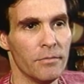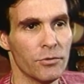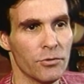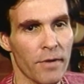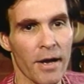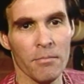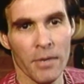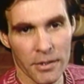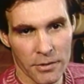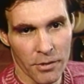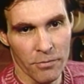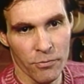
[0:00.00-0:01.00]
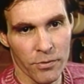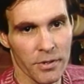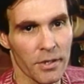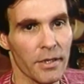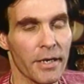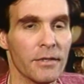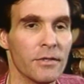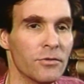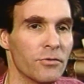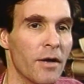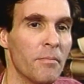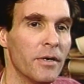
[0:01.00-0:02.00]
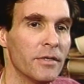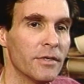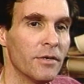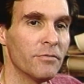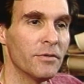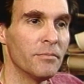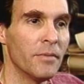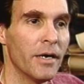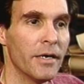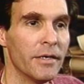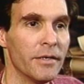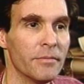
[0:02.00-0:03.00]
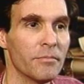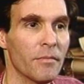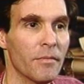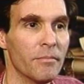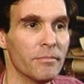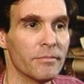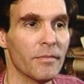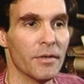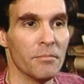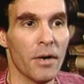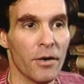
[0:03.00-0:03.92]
surround myself with collecting, surround myself in my